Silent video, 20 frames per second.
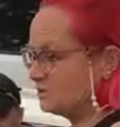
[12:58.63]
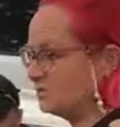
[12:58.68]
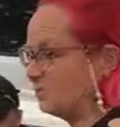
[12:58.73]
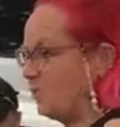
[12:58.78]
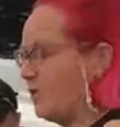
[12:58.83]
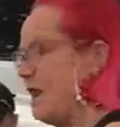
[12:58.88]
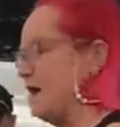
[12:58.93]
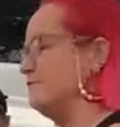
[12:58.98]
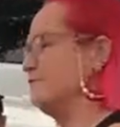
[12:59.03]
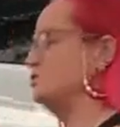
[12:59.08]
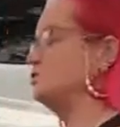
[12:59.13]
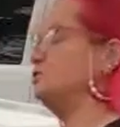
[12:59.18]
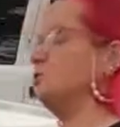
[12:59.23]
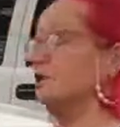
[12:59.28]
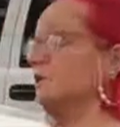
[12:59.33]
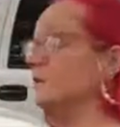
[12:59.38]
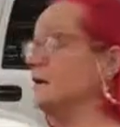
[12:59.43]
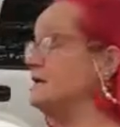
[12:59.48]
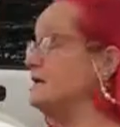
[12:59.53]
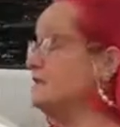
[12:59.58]
this forever.
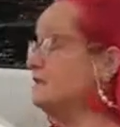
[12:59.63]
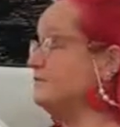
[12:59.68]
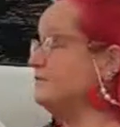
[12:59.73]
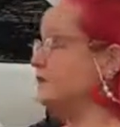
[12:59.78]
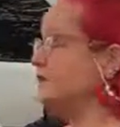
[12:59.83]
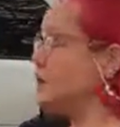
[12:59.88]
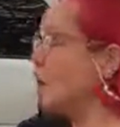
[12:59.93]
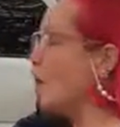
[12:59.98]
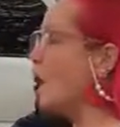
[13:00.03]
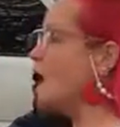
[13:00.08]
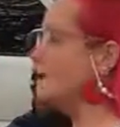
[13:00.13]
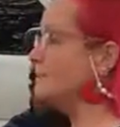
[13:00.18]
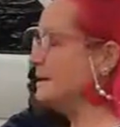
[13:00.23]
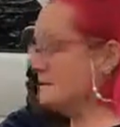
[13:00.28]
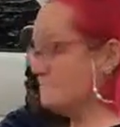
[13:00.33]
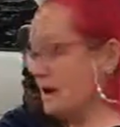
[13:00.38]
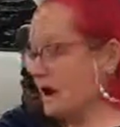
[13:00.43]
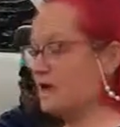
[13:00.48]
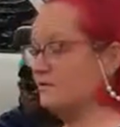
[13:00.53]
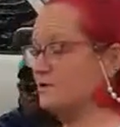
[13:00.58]
She wouldn't even call
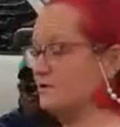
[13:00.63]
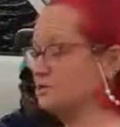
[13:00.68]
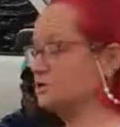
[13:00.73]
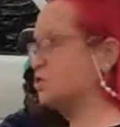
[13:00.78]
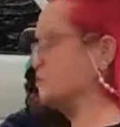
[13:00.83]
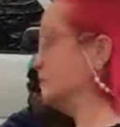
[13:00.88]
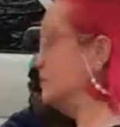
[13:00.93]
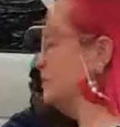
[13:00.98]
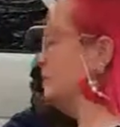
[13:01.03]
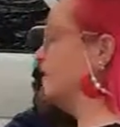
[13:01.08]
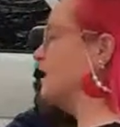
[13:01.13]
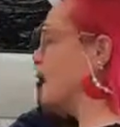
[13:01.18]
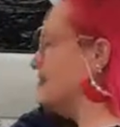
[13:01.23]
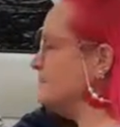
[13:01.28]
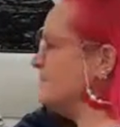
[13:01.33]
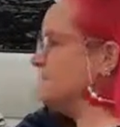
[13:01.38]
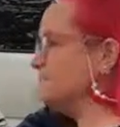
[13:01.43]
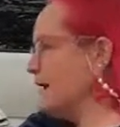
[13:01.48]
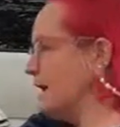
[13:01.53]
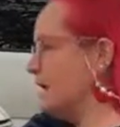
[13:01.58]
me mother. She would only
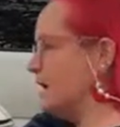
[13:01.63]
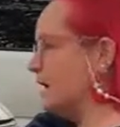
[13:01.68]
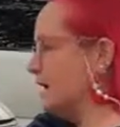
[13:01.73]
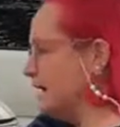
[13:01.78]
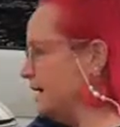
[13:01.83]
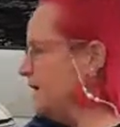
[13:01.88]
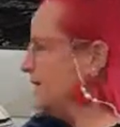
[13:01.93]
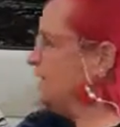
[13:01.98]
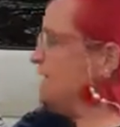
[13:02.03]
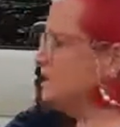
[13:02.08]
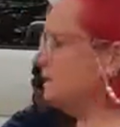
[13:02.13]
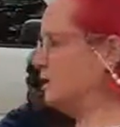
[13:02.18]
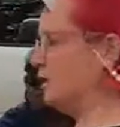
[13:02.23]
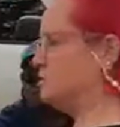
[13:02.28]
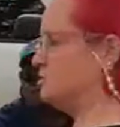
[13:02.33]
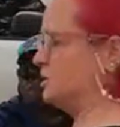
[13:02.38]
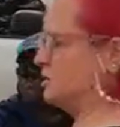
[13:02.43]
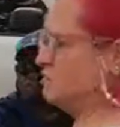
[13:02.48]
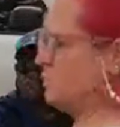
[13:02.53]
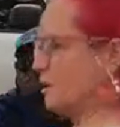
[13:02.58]
call me Mary
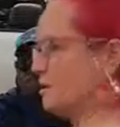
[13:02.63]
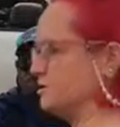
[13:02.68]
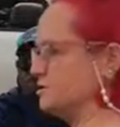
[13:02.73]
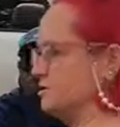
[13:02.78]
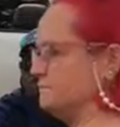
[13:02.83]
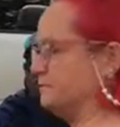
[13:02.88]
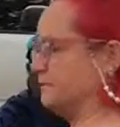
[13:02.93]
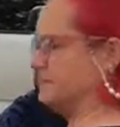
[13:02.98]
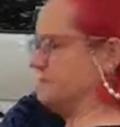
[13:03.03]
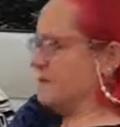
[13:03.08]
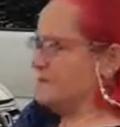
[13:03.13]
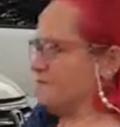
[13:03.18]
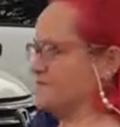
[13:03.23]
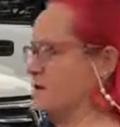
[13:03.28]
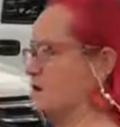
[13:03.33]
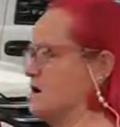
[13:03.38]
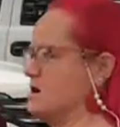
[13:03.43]
because she worshiped the Mother